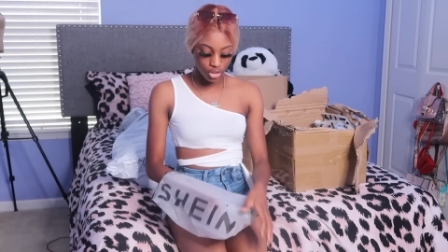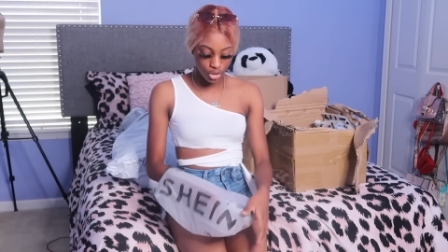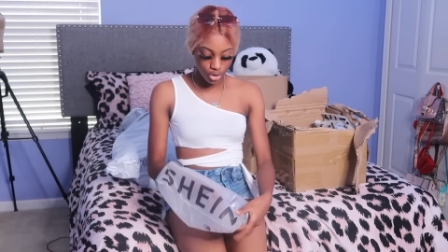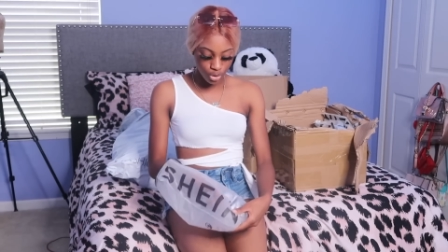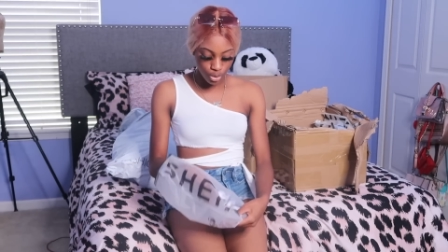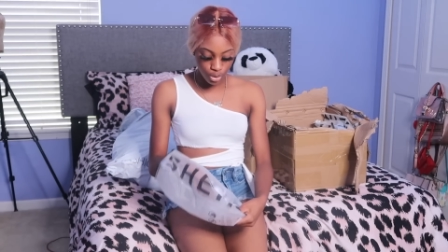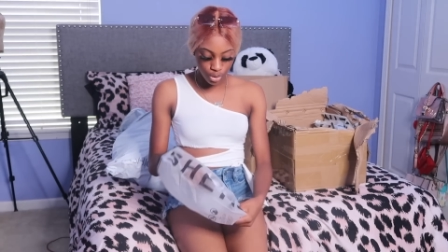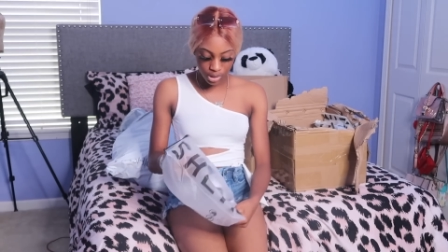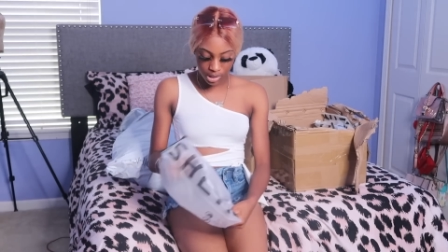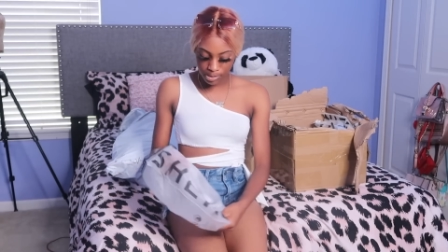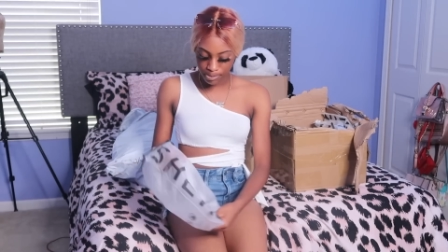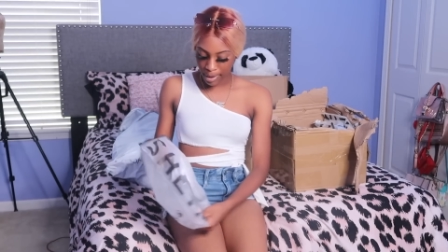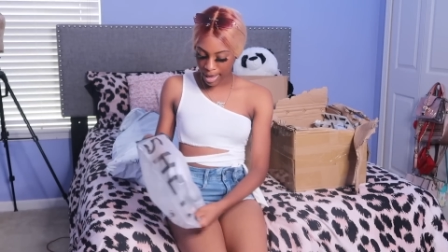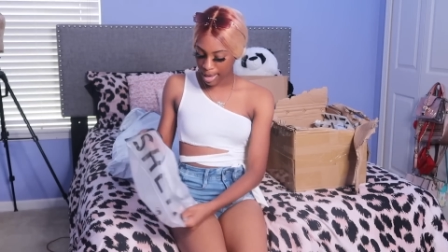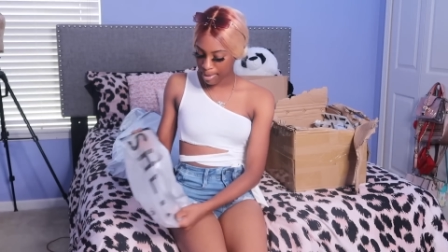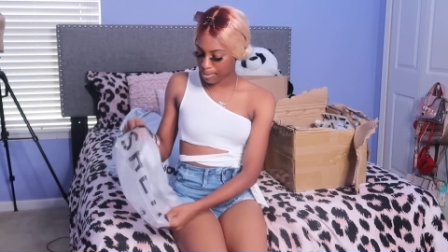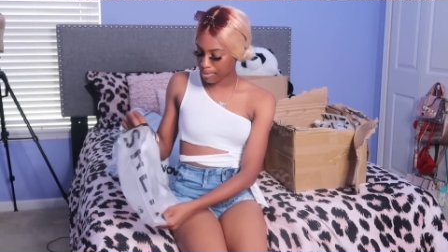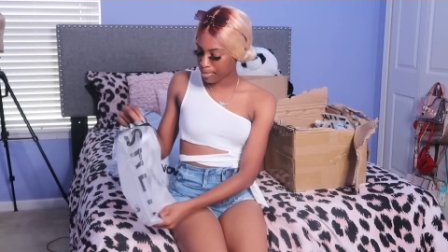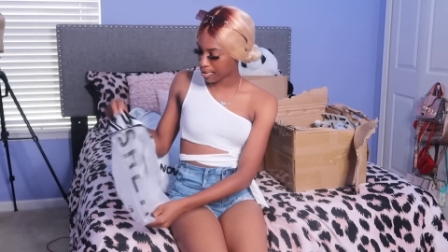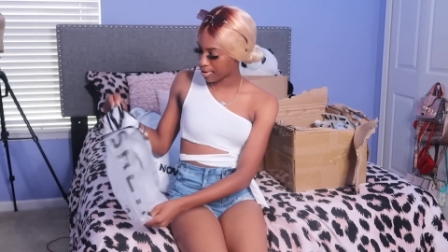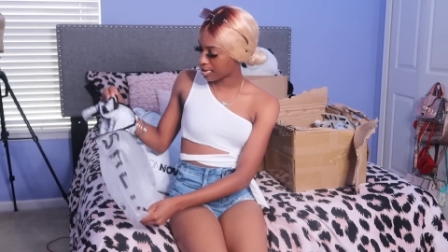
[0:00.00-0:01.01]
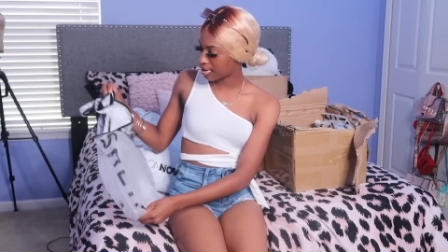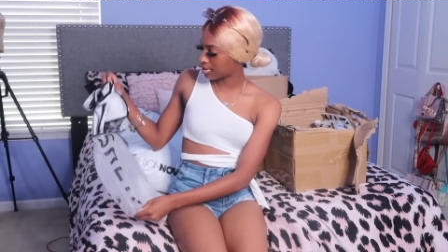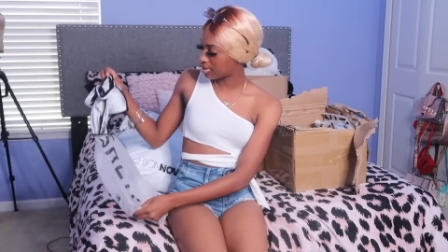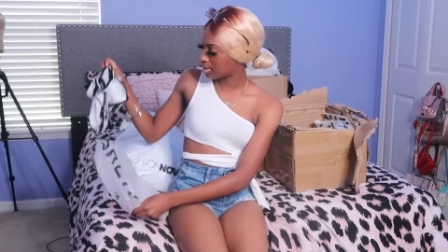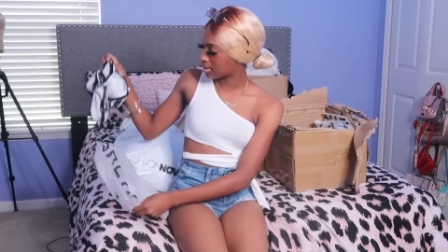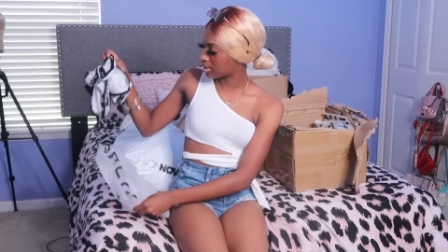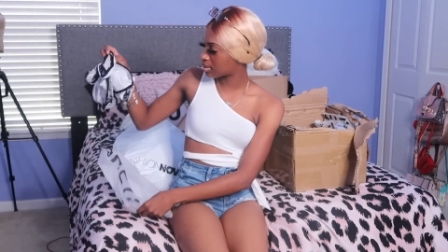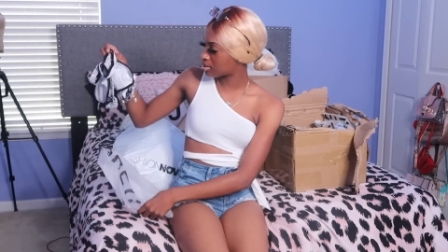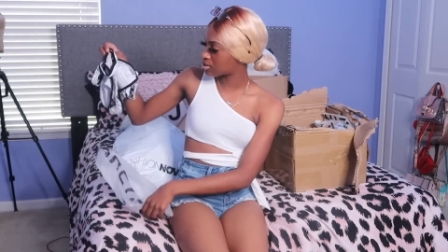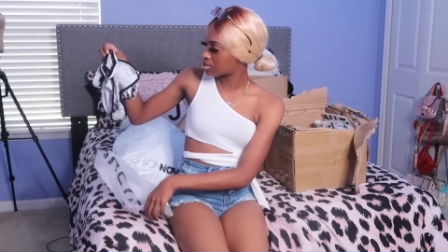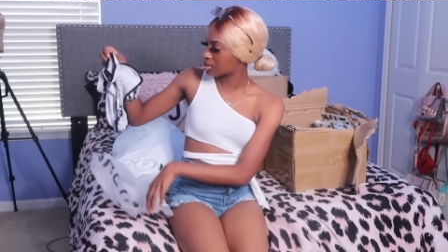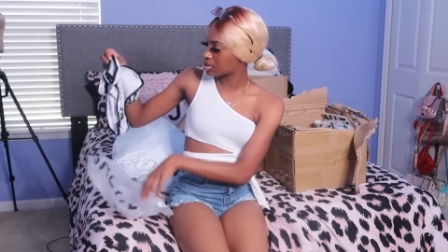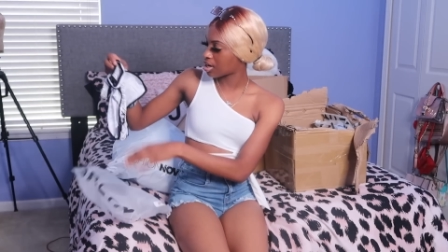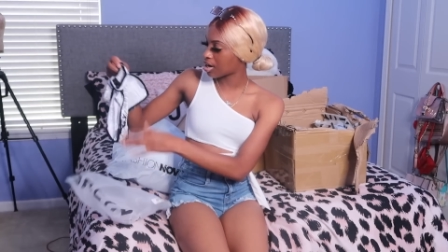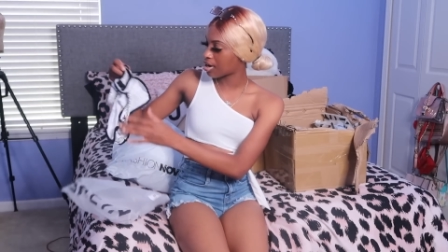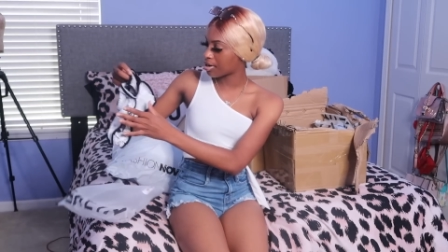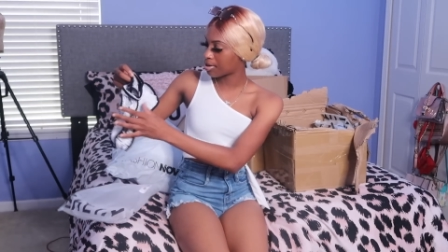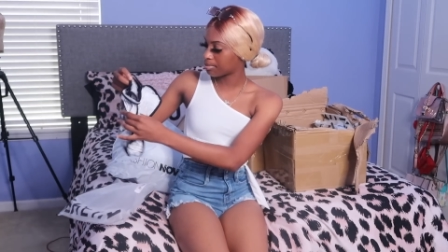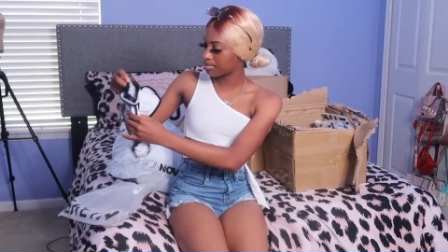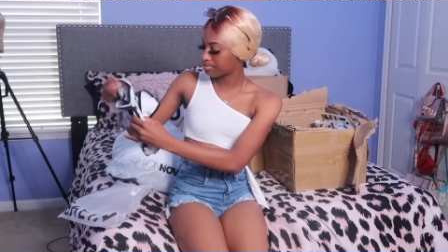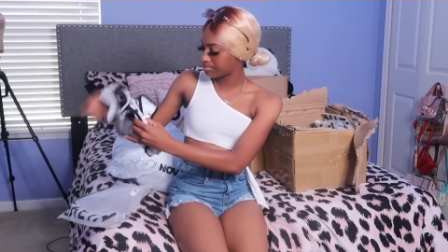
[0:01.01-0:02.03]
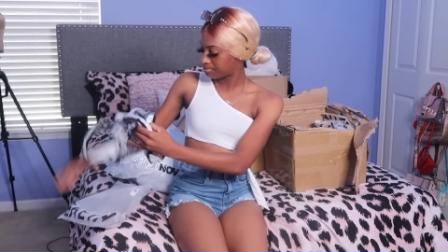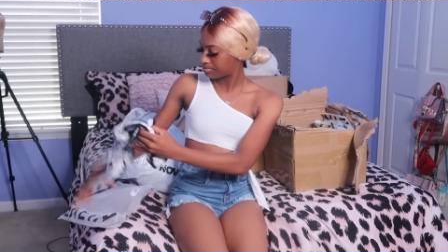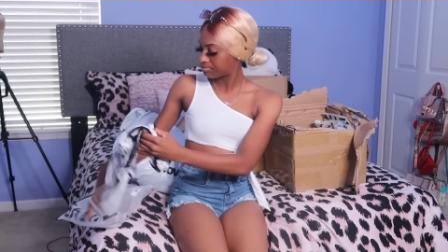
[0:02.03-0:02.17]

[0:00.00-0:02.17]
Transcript: newspaper looking shirt.